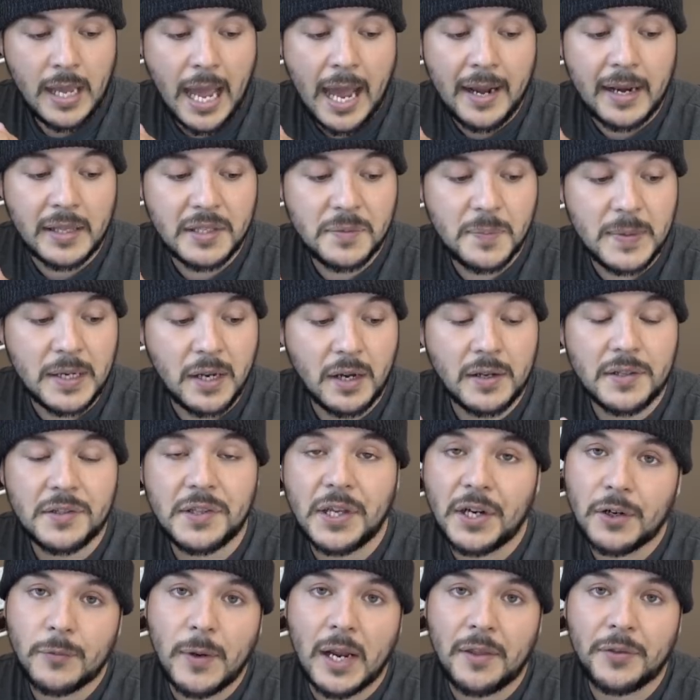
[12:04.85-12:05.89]
and it's because
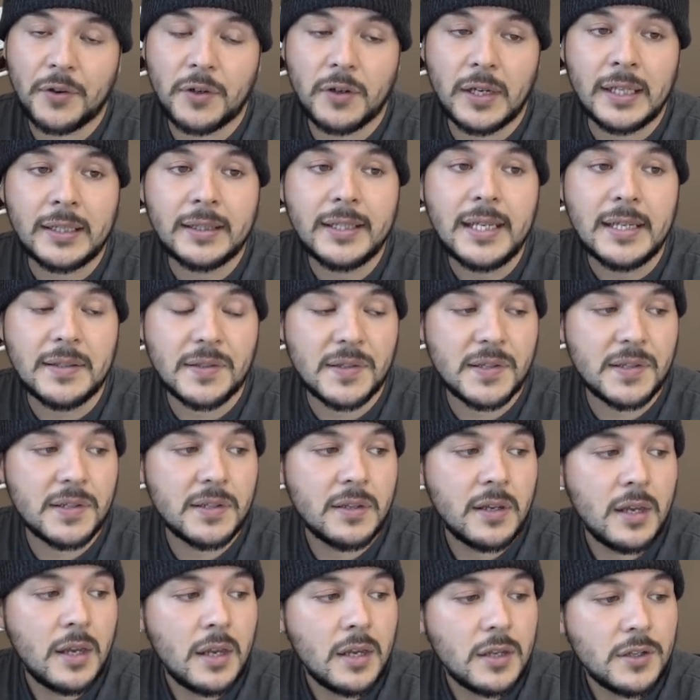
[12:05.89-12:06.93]
they're rather
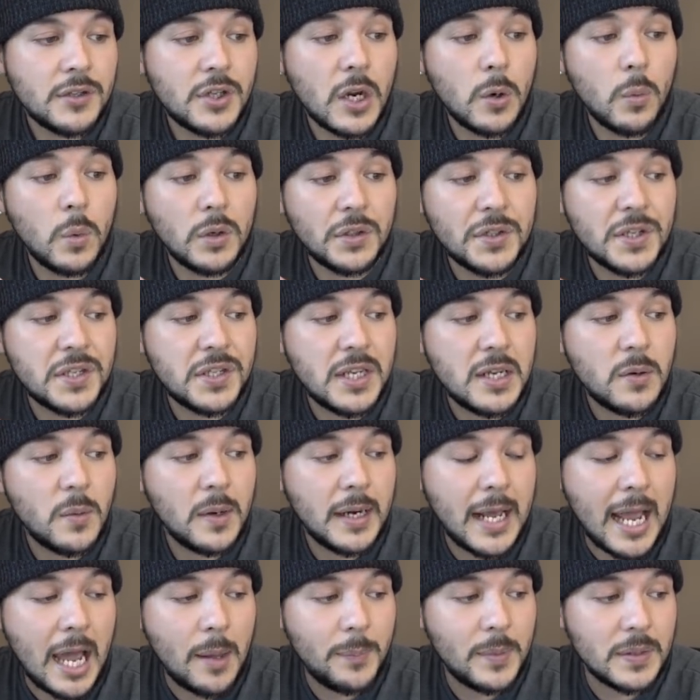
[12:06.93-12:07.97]
elites. So we'll see
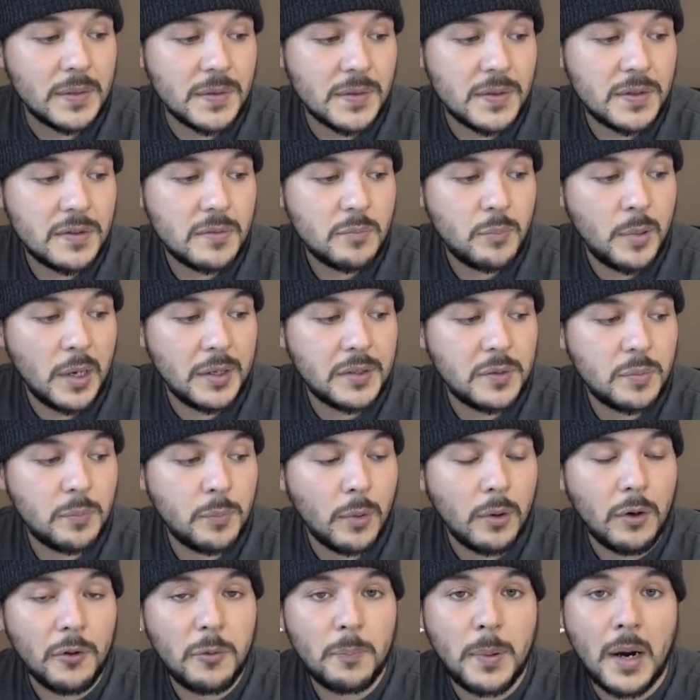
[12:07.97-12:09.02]
what happens, but
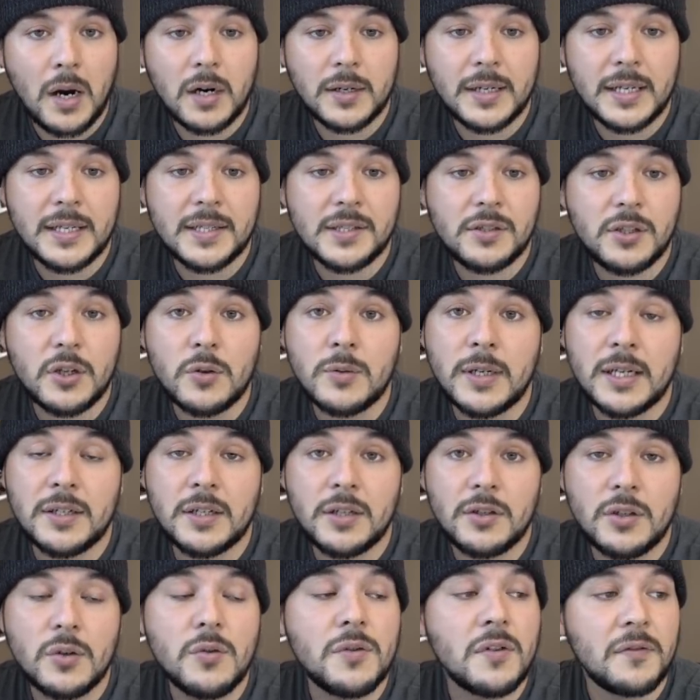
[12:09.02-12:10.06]
both parties do need
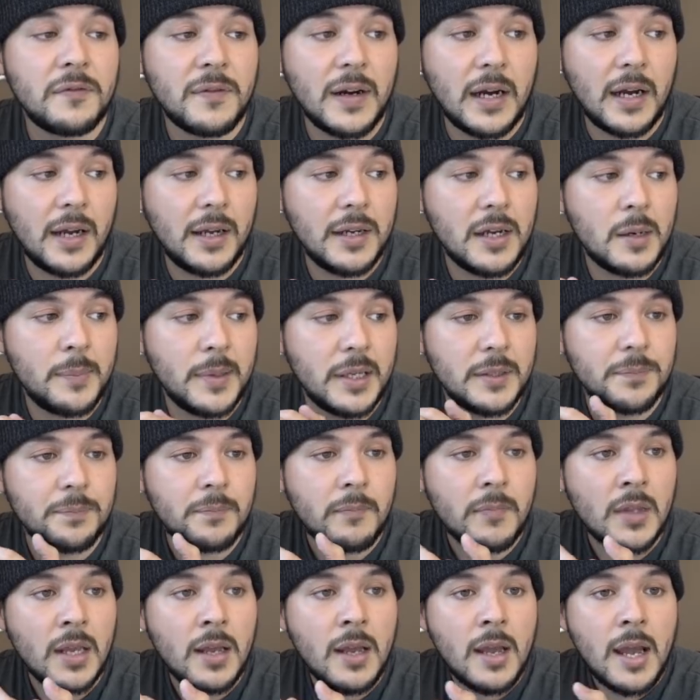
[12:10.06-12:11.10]
to youthify a
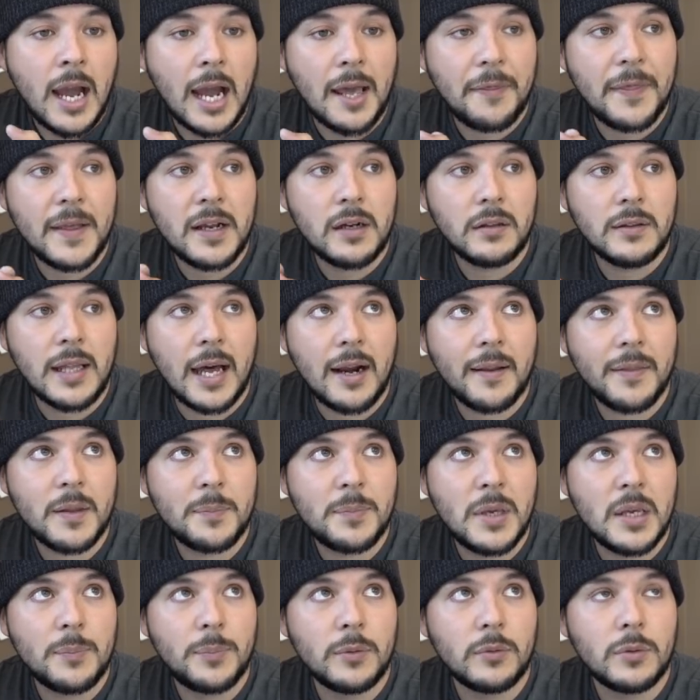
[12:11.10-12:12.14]
bit. I think a lot of the
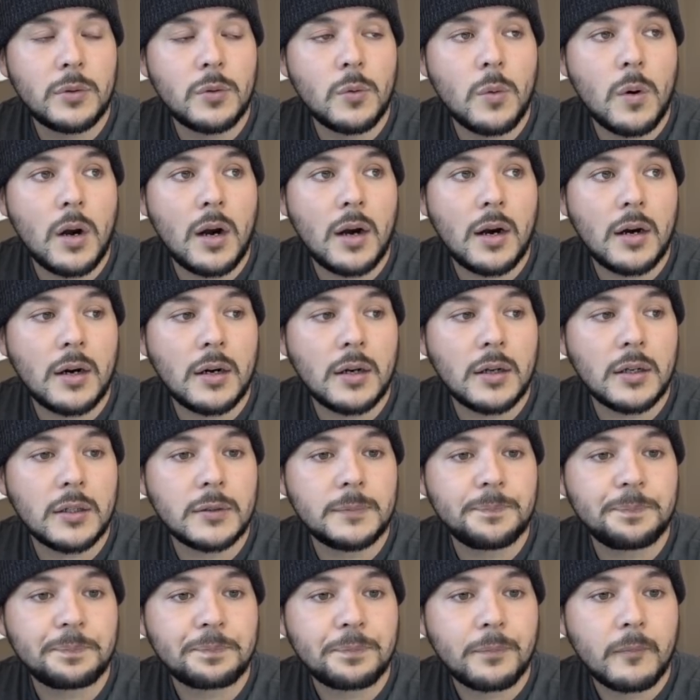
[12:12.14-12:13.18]
people who
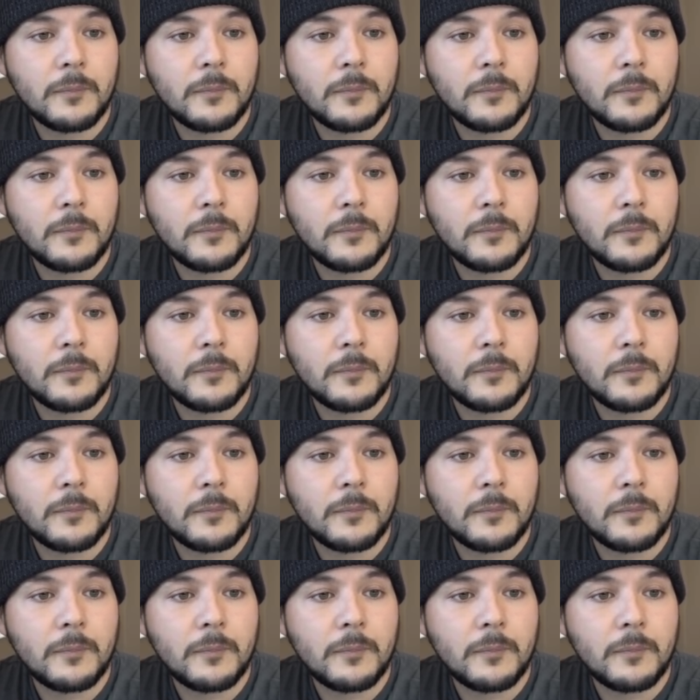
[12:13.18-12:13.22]
are,